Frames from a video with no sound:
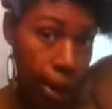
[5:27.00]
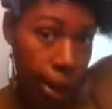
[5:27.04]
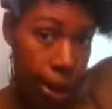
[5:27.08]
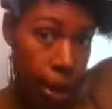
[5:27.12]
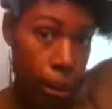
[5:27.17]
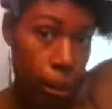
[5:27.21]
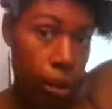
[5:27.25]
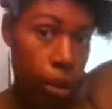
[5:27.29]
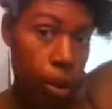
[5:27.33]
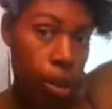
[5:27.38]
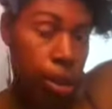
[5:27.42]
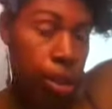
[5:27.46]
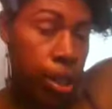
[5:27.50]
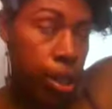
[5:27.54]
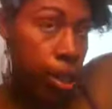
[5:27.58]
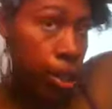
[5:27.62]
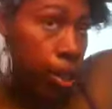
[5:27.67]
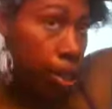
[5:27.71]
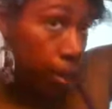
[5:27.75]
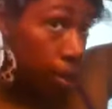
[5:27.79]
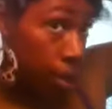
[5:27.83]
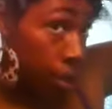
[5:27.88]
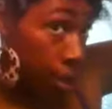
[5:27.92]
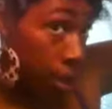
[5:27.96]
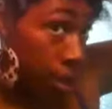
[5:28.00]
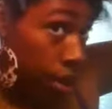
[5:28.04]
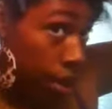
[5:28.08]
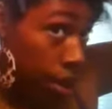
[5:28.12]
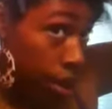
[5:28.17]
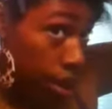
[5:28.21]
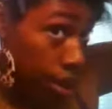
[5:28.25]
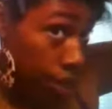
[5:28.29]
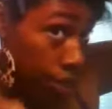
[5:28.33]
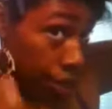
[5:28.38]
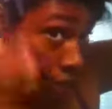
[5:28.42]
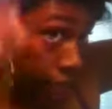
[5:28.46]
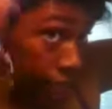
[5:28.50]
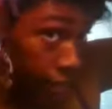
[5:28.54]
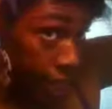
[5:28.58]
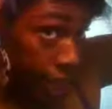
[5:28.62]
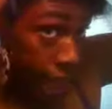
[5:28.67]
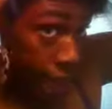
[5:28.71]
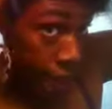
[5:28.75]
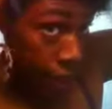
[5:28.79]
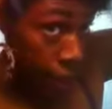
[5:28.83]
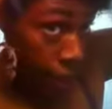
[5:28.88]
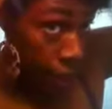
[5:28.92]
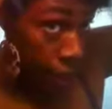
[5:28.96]
am going to secure the
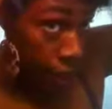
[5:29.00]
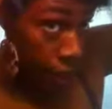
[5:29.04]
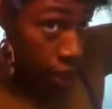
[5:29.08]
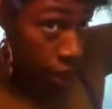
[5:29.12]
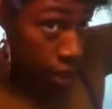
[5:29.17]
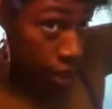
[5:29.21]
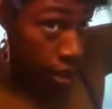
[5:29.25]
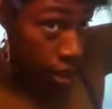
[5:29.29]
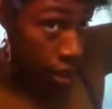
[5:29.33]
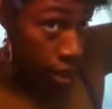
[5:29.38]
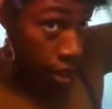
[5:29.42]
top of it.